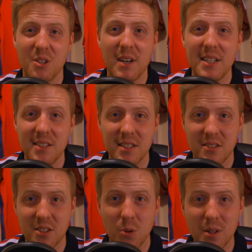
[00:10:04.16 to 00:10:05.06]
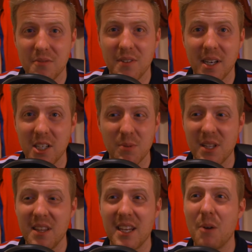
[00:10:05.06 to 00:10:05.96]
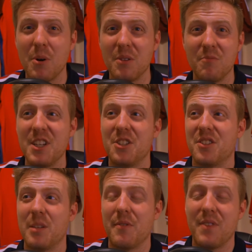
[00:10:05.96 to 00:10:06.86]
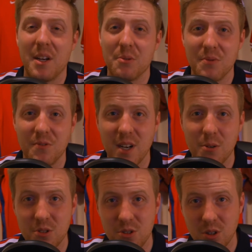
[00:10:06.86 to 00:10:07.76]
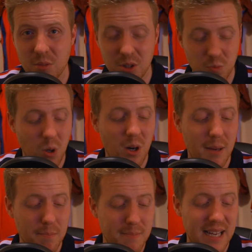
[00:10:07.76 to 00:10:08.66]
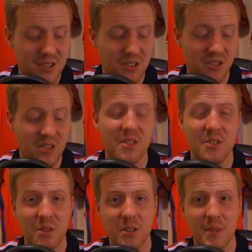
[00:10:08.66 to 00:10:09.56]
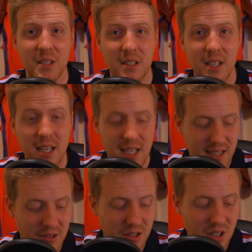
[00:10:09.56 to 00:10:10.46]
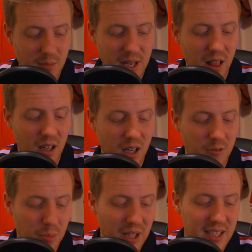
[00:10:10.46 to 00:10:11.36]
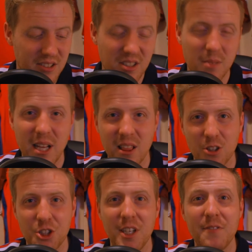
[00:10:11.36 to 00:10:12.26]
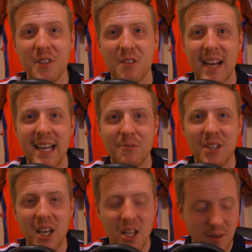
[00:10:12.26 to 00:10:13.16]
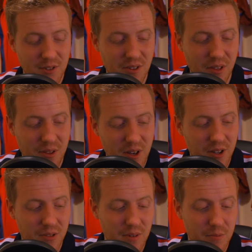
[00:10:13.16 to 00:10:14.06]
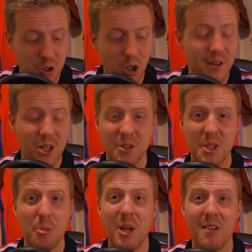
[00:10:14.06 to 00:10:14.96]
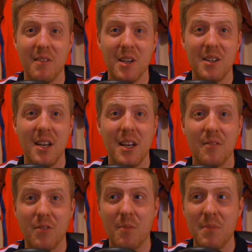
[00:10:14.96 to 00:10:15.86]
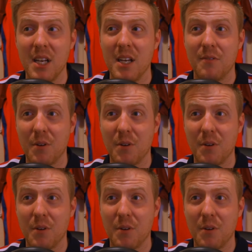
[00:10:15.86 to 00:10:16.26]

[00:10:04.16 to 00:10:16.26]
even the greatest qualifiers, but then they go on and reach the semi-finals and finals in tournaments. What matters is at the tournament. You know, there's going to be a lot of players, there's going to be a lot of shifting around. Obviously, during all this period, from